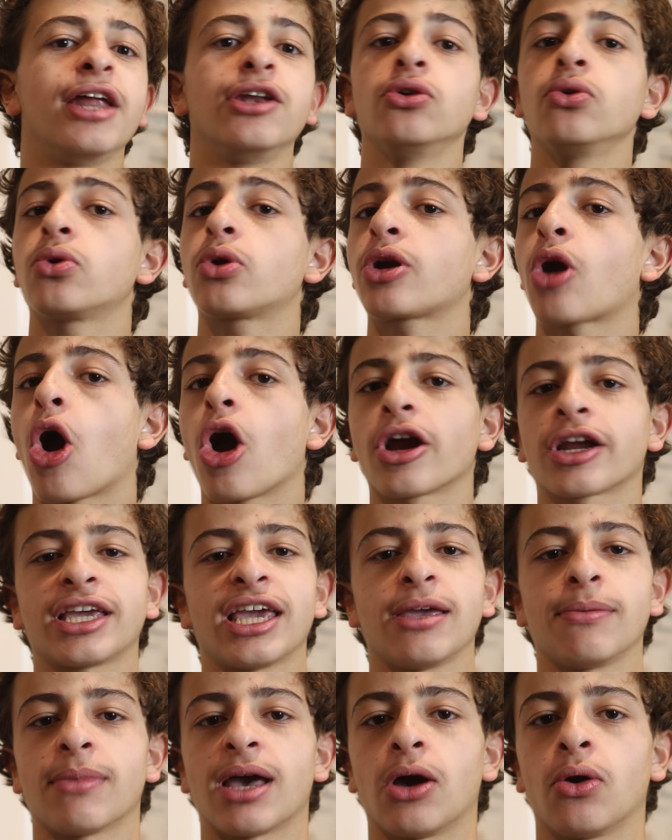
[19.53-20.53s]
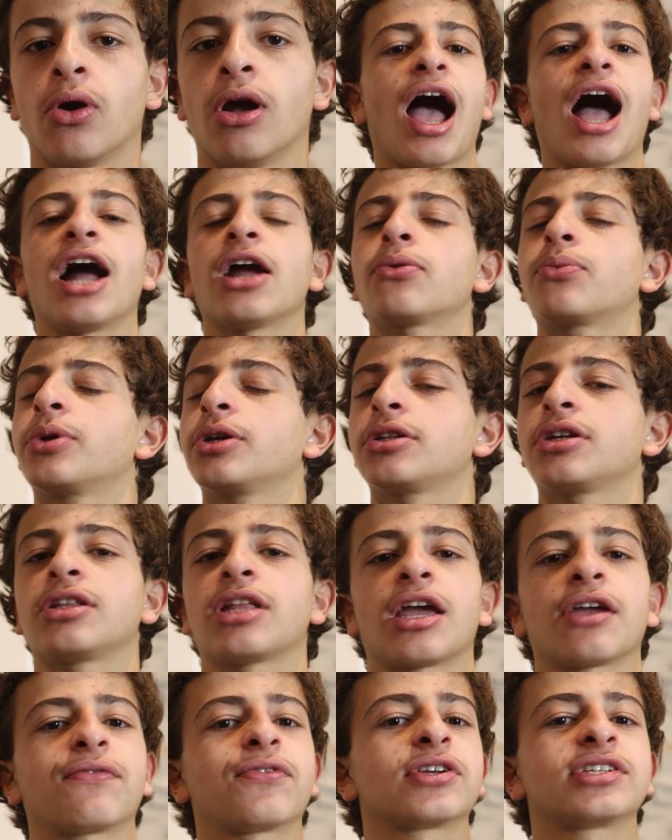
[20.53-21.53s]
A new car came out. I really
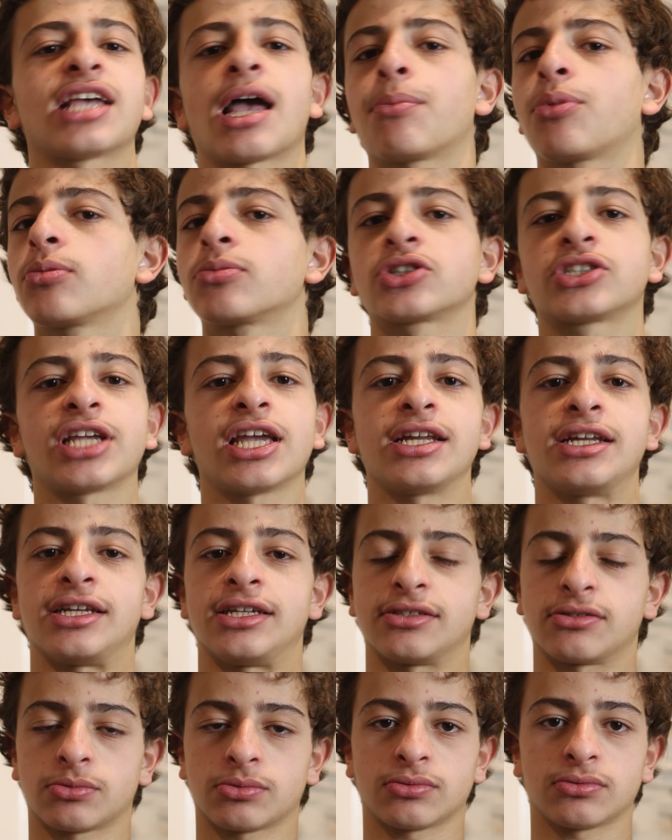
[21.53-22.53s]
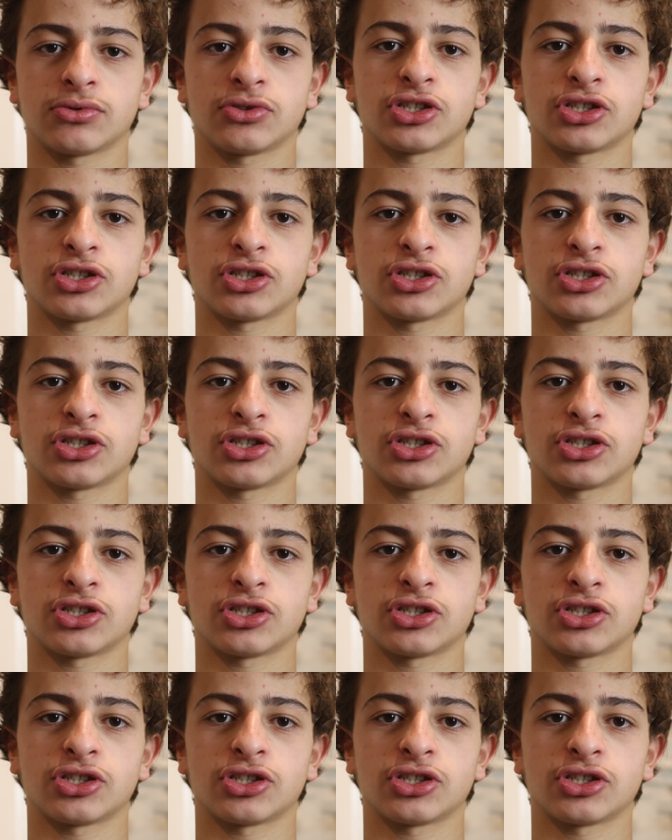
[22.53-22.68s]
like, for example, Mercedes.